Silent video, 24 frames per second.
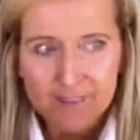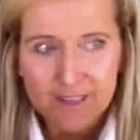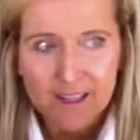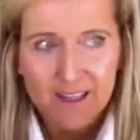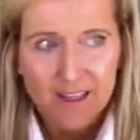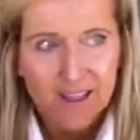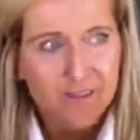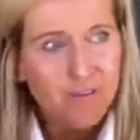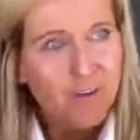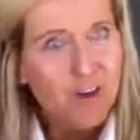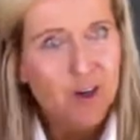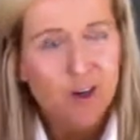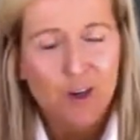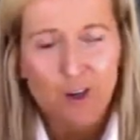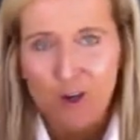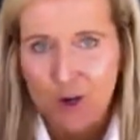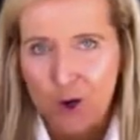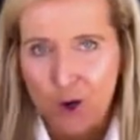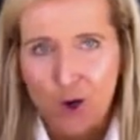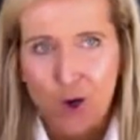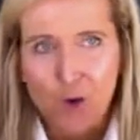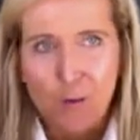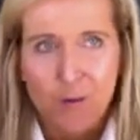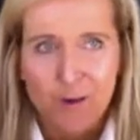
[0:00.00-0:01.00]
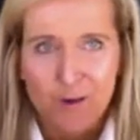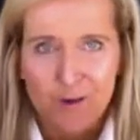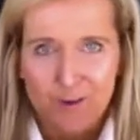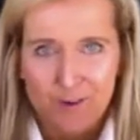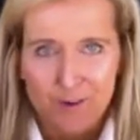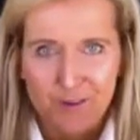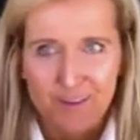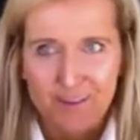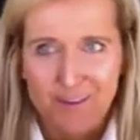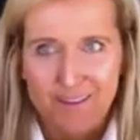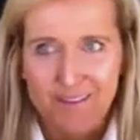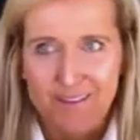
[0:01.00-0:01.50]
give it a go, but
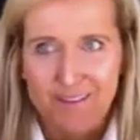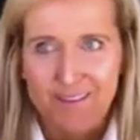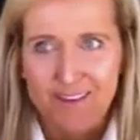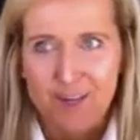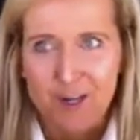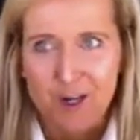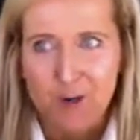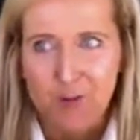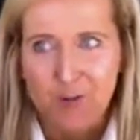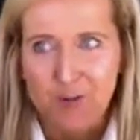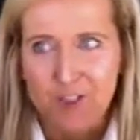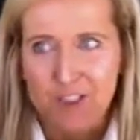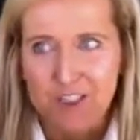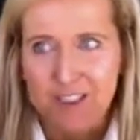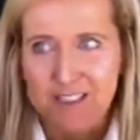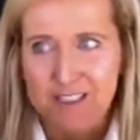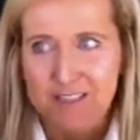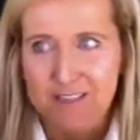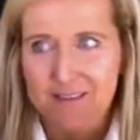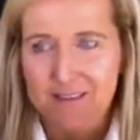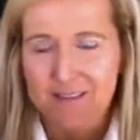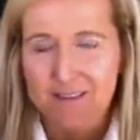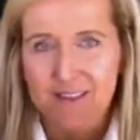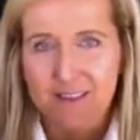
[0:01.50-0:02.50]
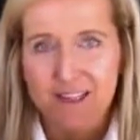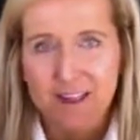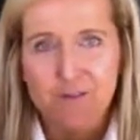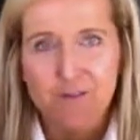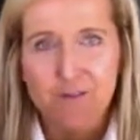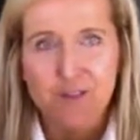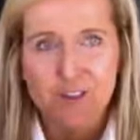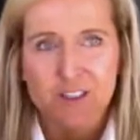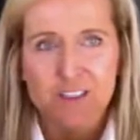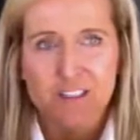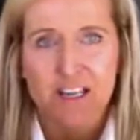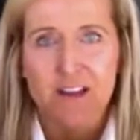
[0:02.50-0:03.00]
just give
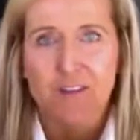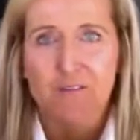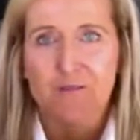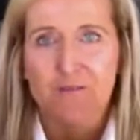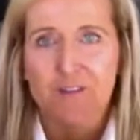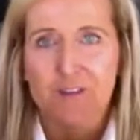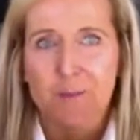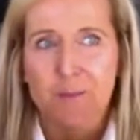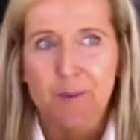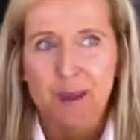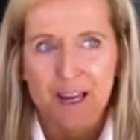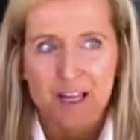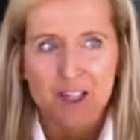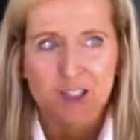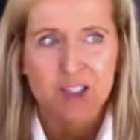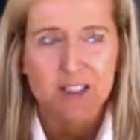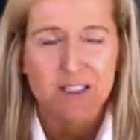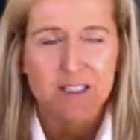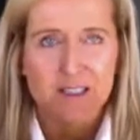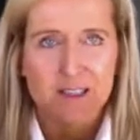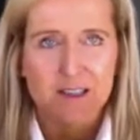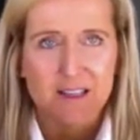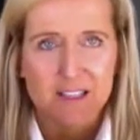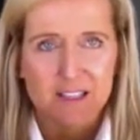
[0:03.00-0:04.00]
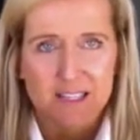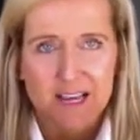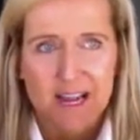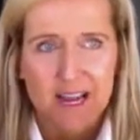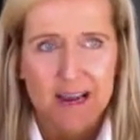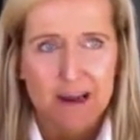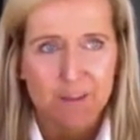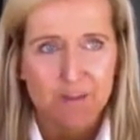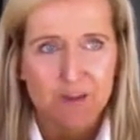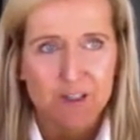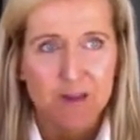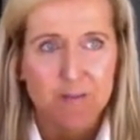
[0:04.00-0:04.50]
yourself the patience and the
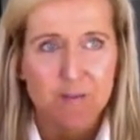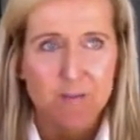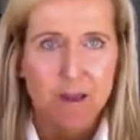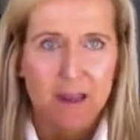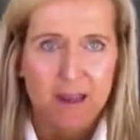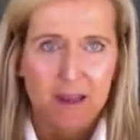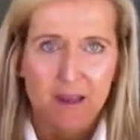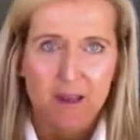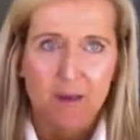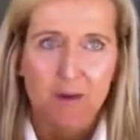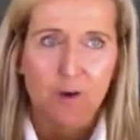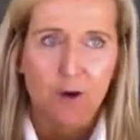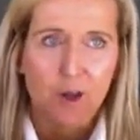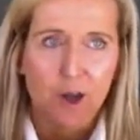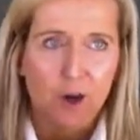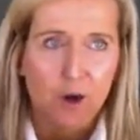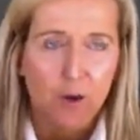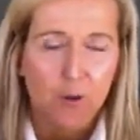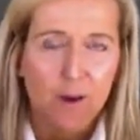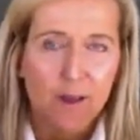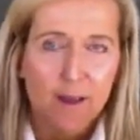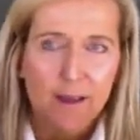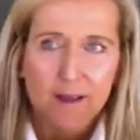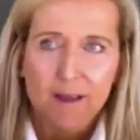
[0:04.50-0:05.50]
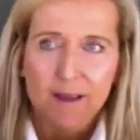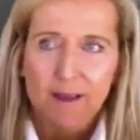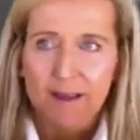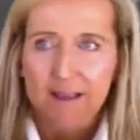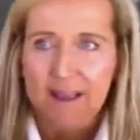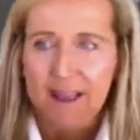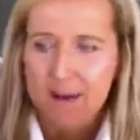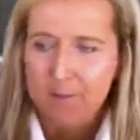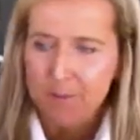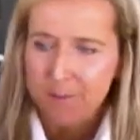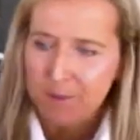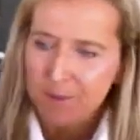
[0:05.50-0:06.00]
time to make it go.
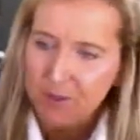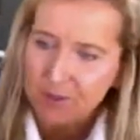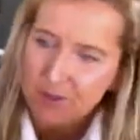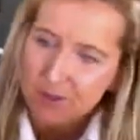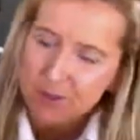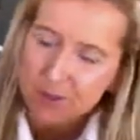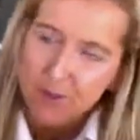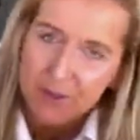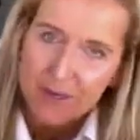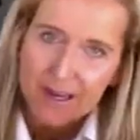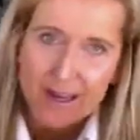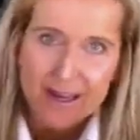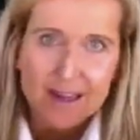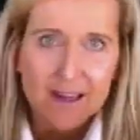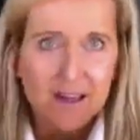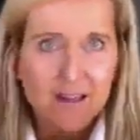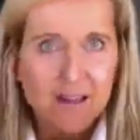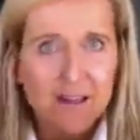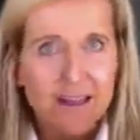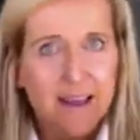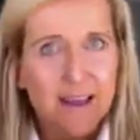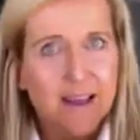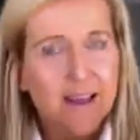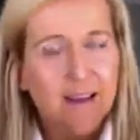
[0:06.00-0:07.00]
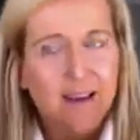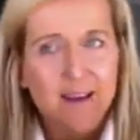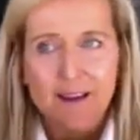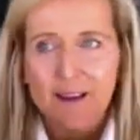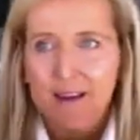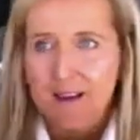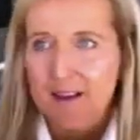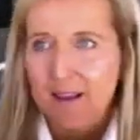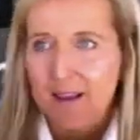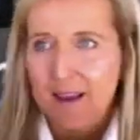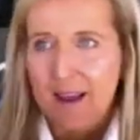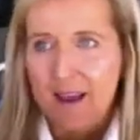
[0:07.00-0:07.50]
Again, build it organically,
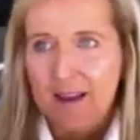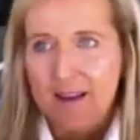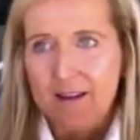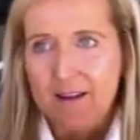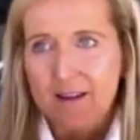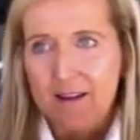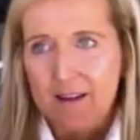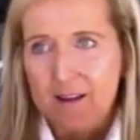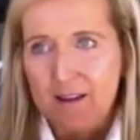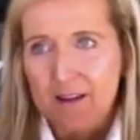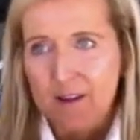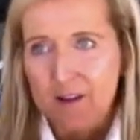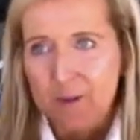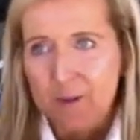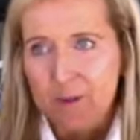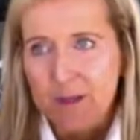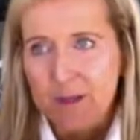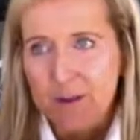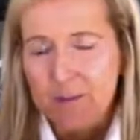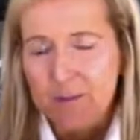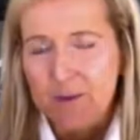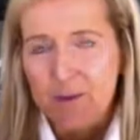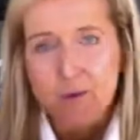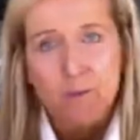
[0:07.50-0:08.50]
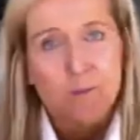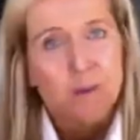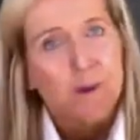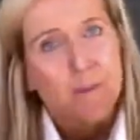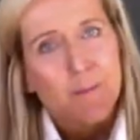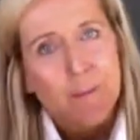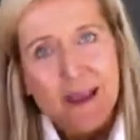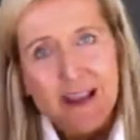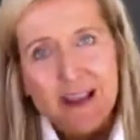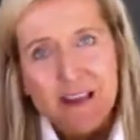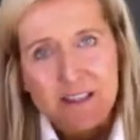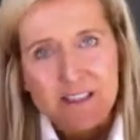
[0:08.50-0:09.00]
and you'll be
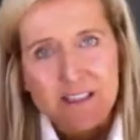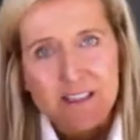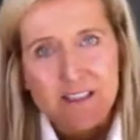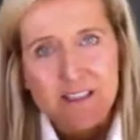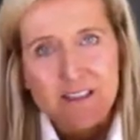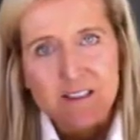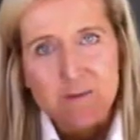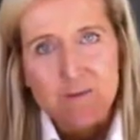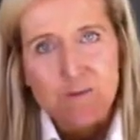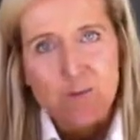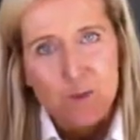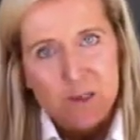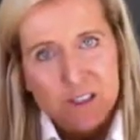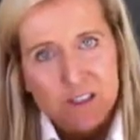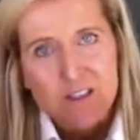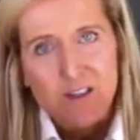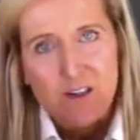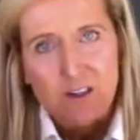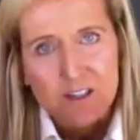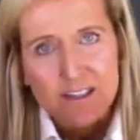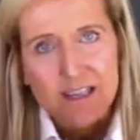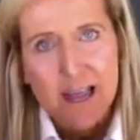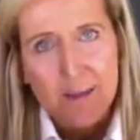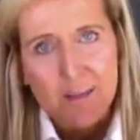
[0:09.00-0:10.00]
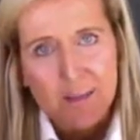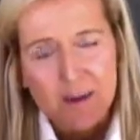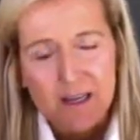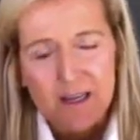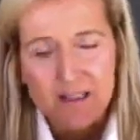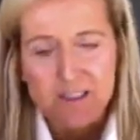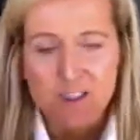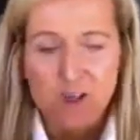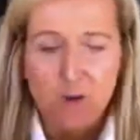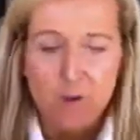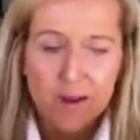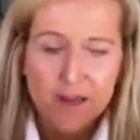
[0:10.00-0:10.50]
amazed. It's what starts happening.
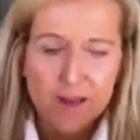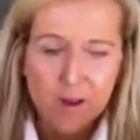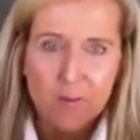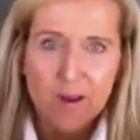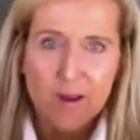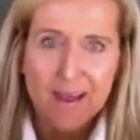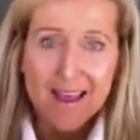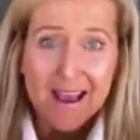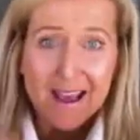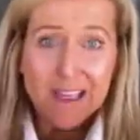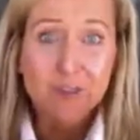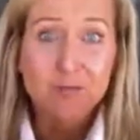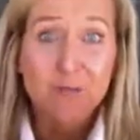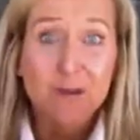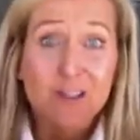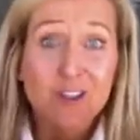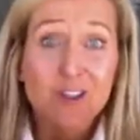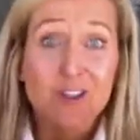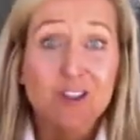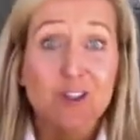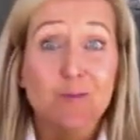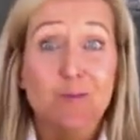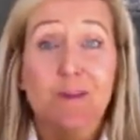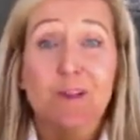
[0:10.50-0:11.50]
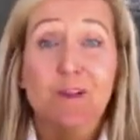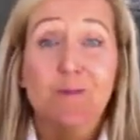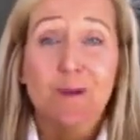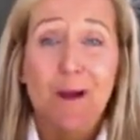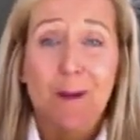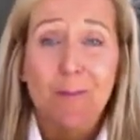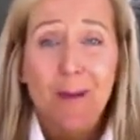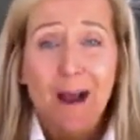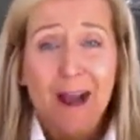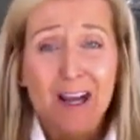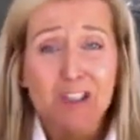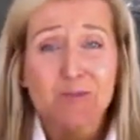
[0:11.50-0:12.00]
So anyway, that's my little spiel
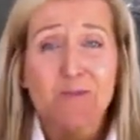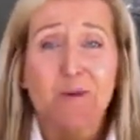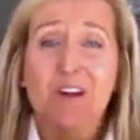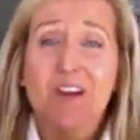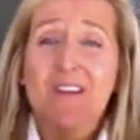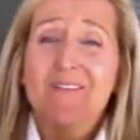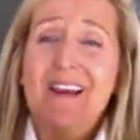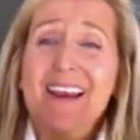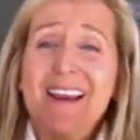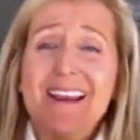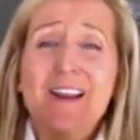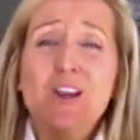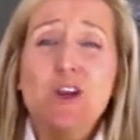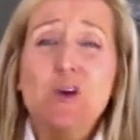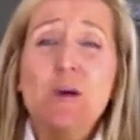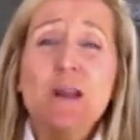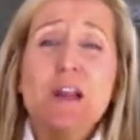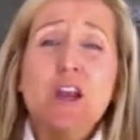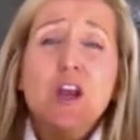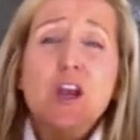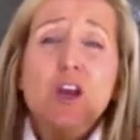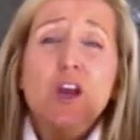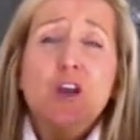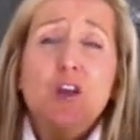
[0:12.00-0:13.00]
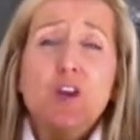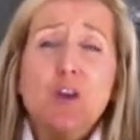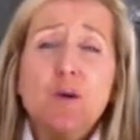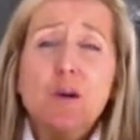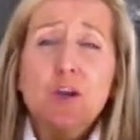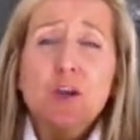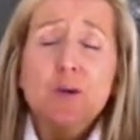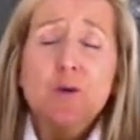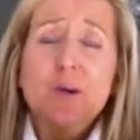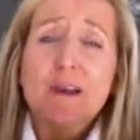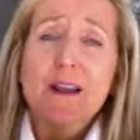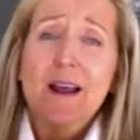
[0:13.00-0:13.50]
about Poshmark. If I can do it, you can
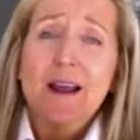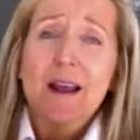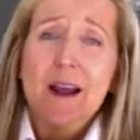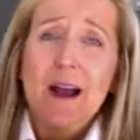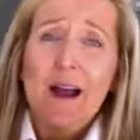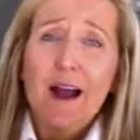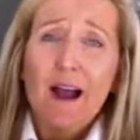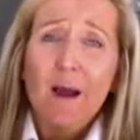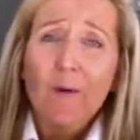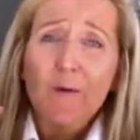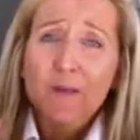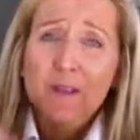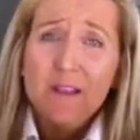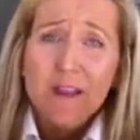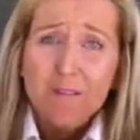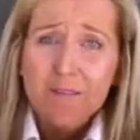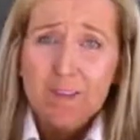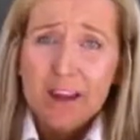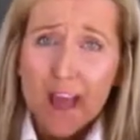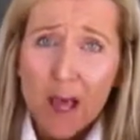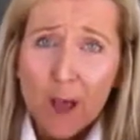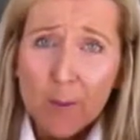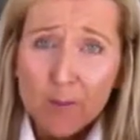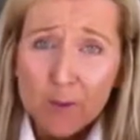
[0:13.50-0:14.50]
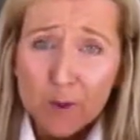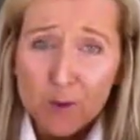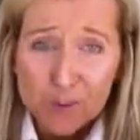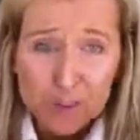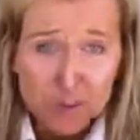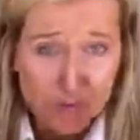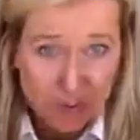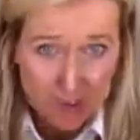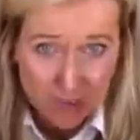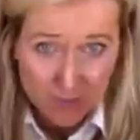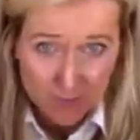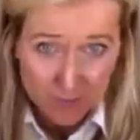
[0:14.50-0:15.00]
do it. I would love to help you,
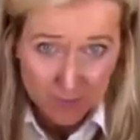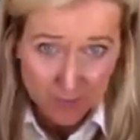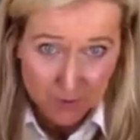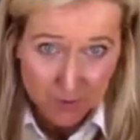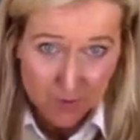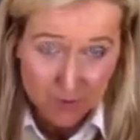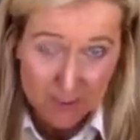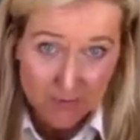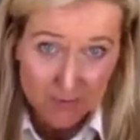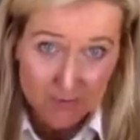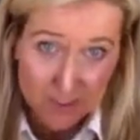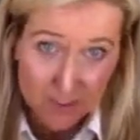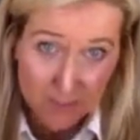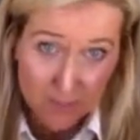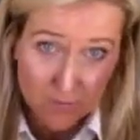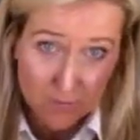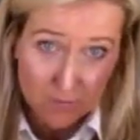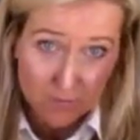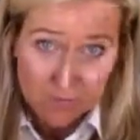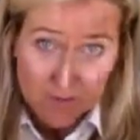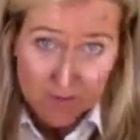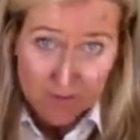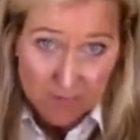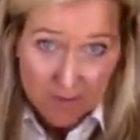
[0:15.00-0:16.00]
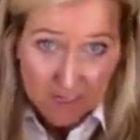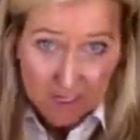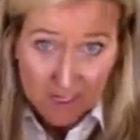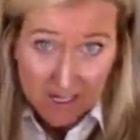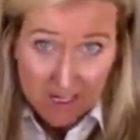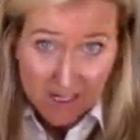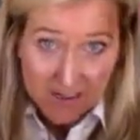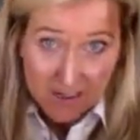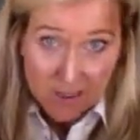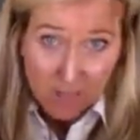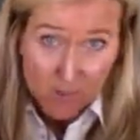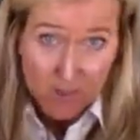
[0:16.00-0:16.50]
especially for those of us over
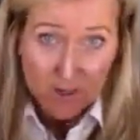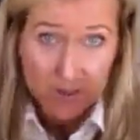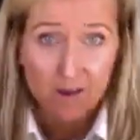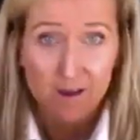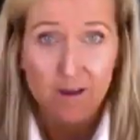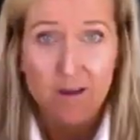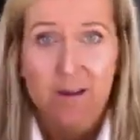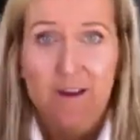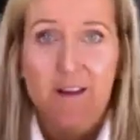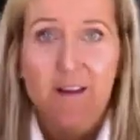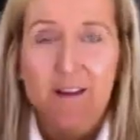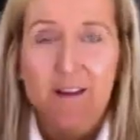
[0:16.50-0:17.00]
50 that want to,